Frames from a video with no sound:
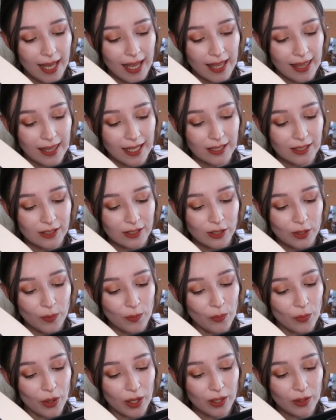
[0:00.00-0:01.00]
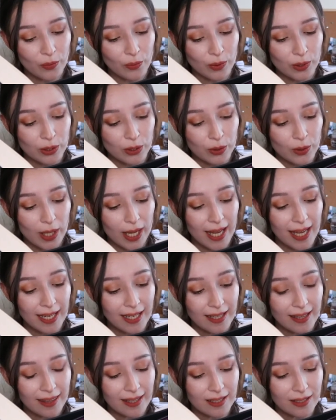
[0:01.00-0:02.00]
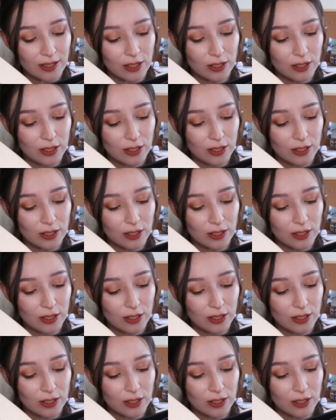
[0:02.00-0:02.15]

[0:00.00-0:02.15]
and that someone will do anything